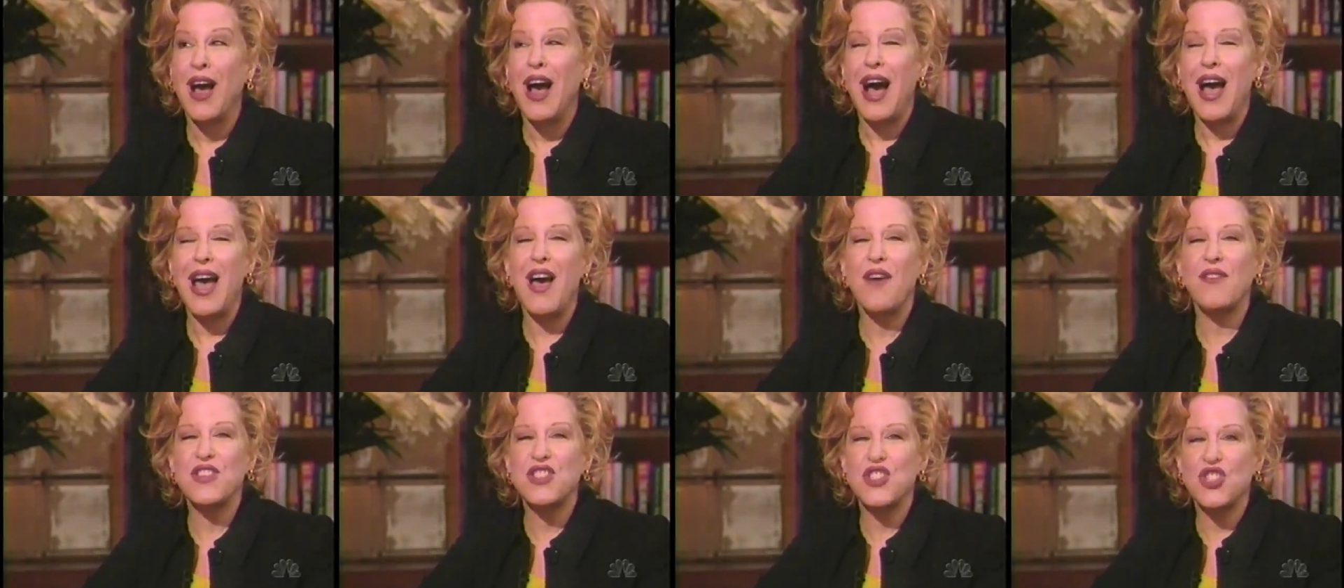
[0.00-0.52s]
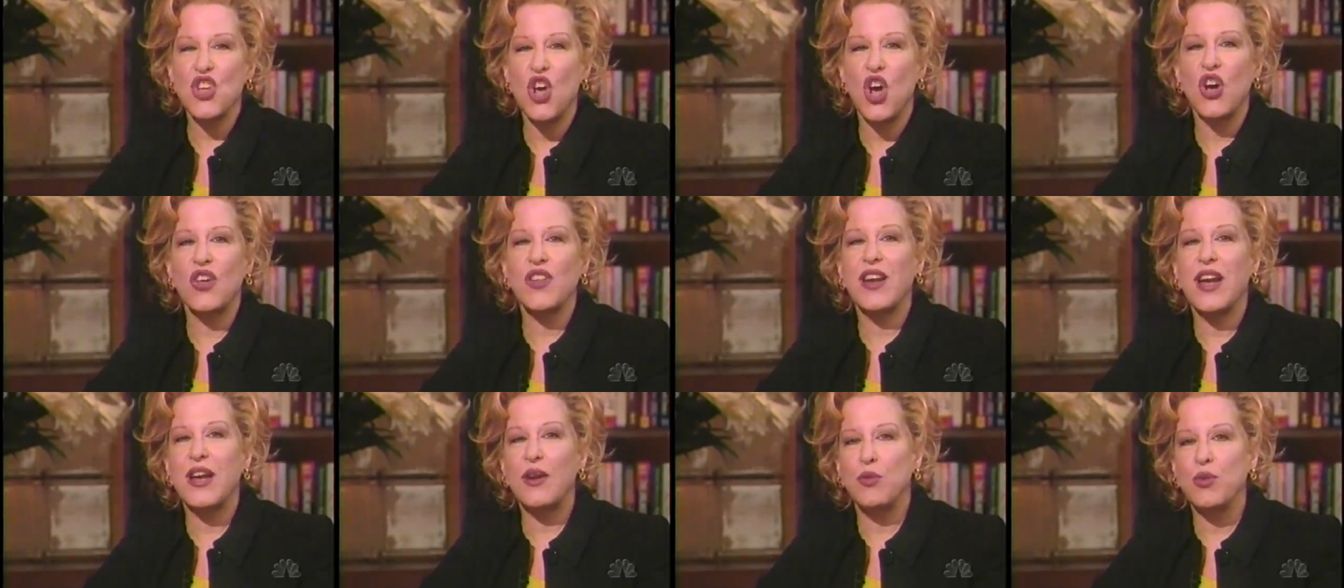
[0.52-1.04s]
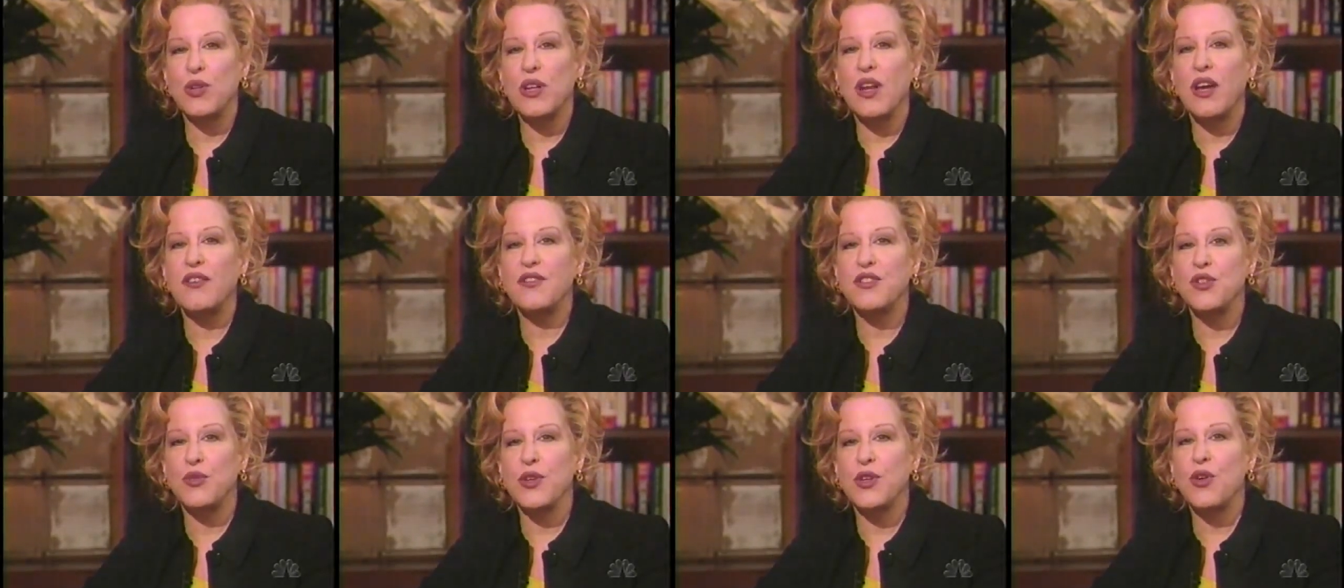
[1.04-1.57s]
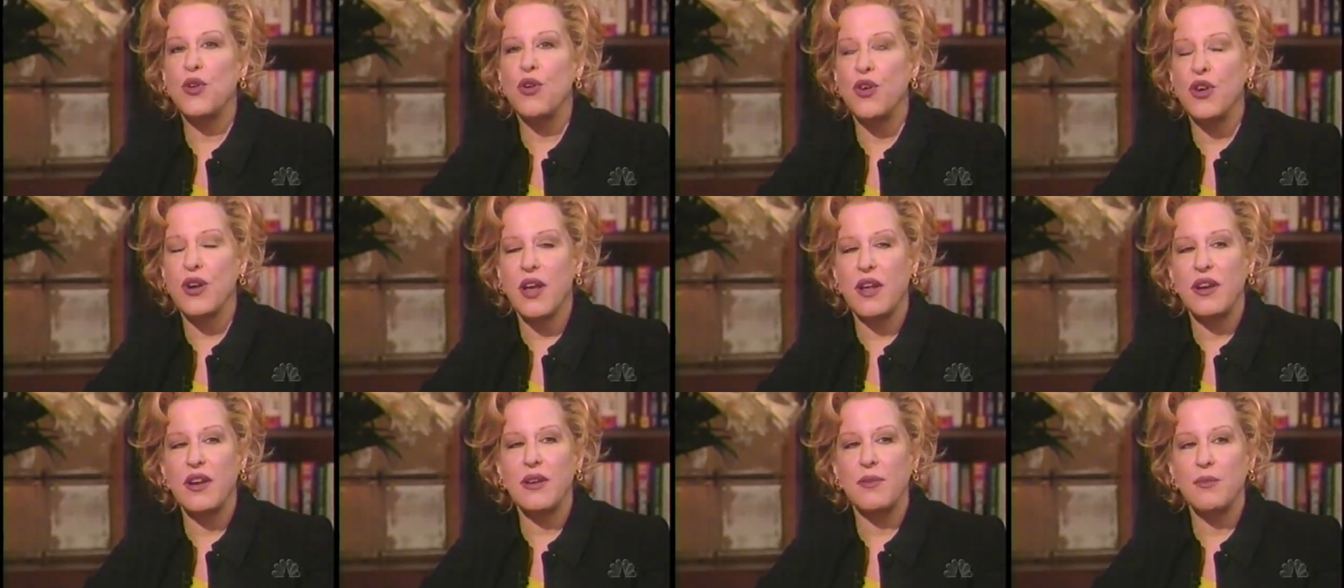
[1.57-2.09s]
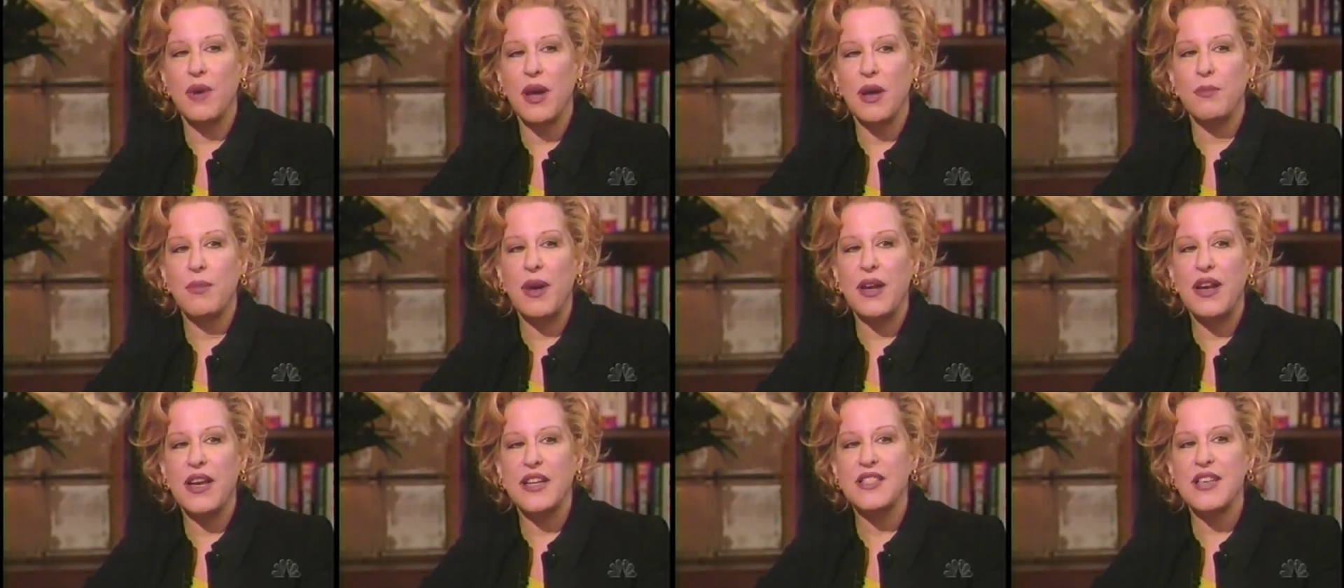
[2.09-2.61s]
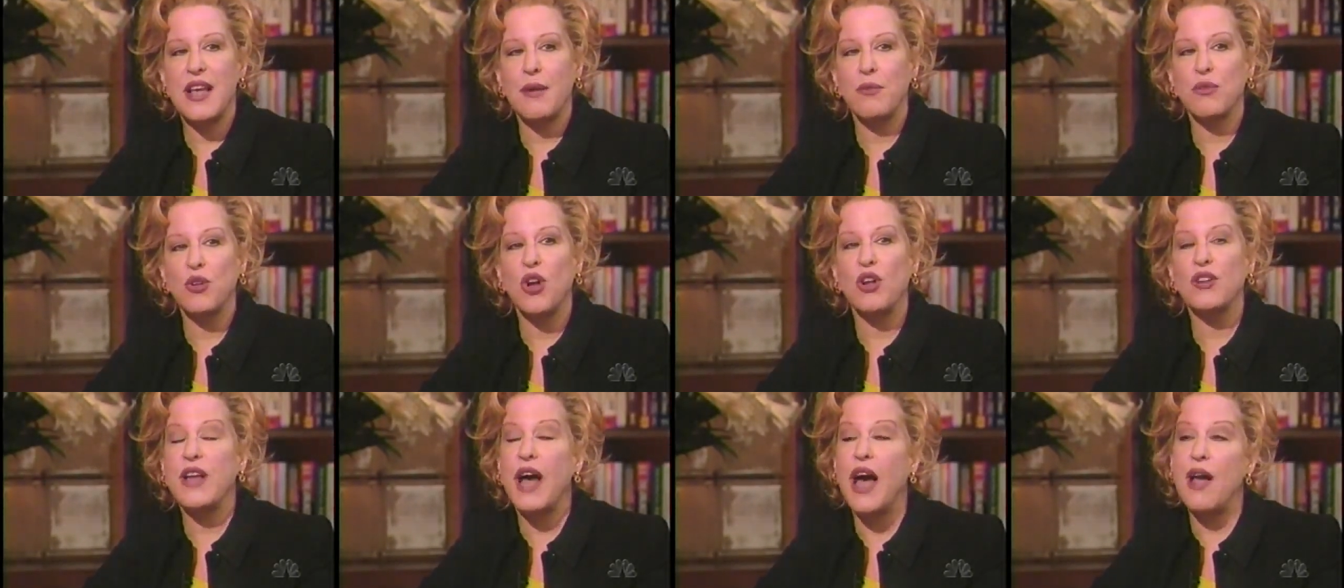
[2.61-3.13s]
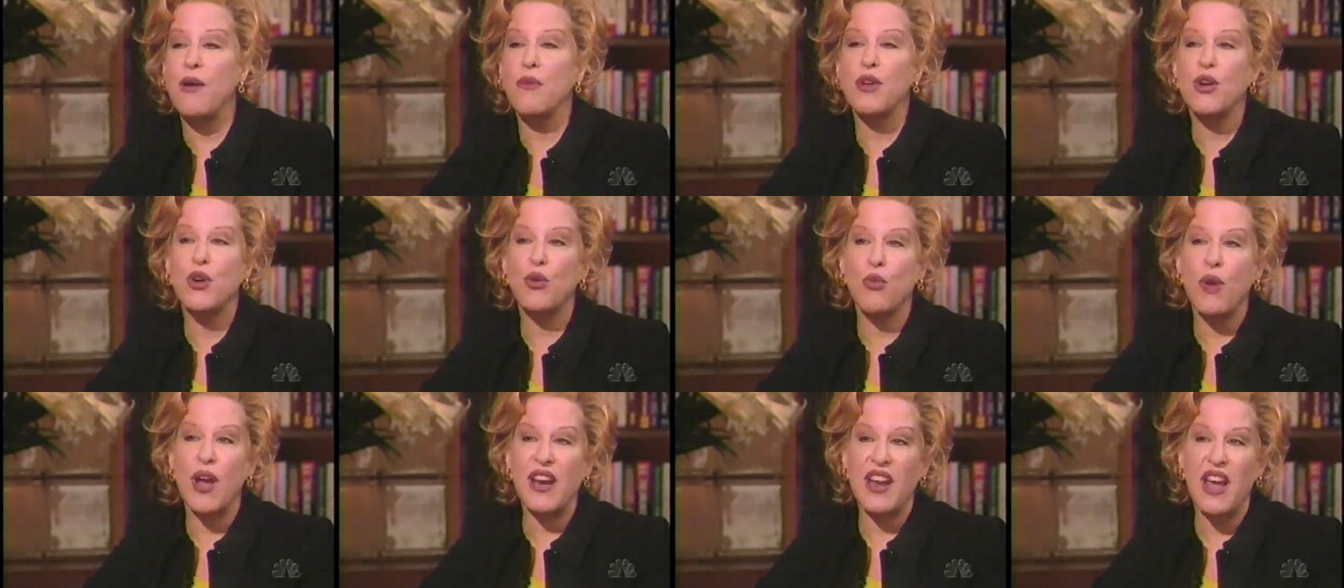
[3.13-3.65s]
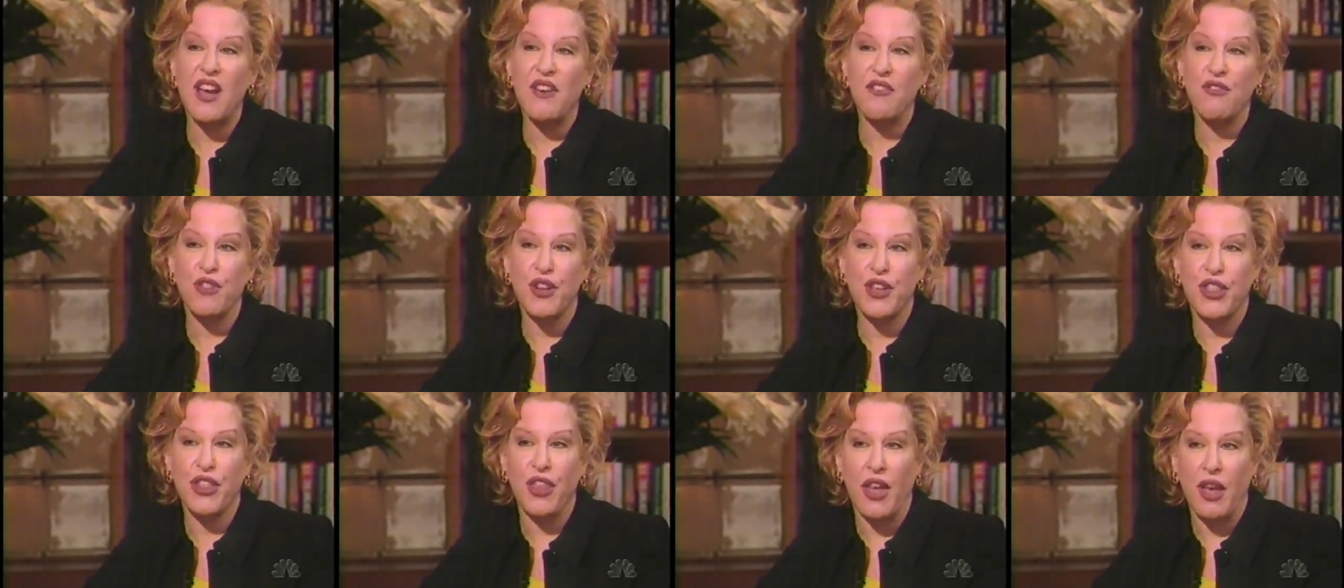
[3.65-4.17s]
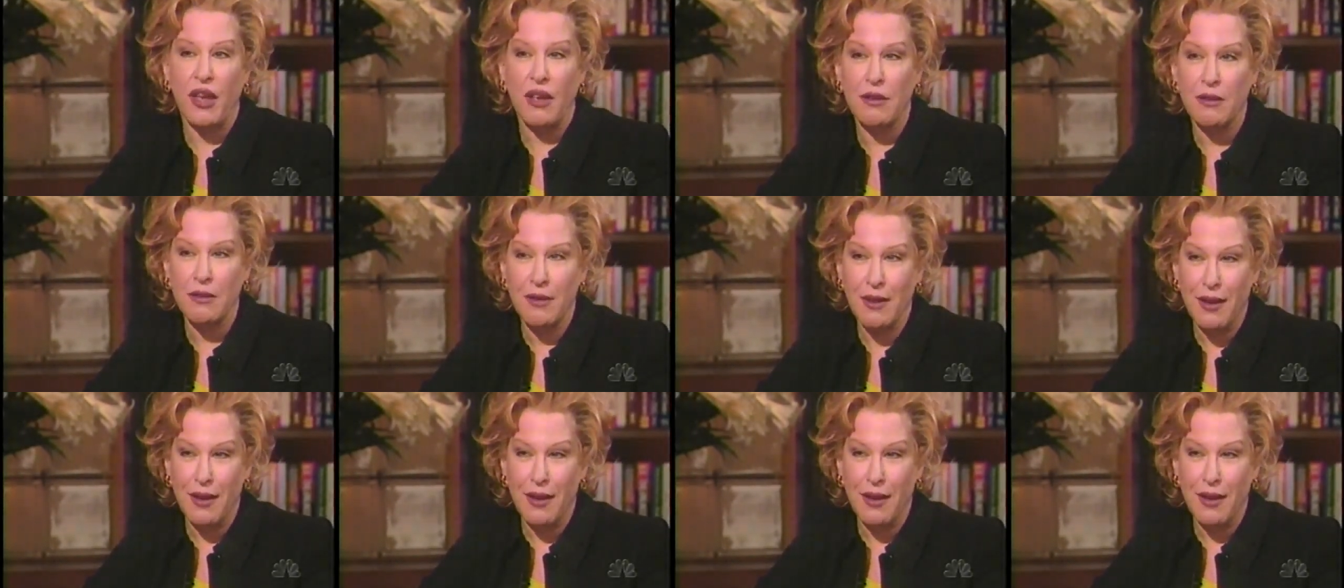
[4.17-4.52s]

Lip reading: have a song that I would love to record on my next album called I Regret Everything.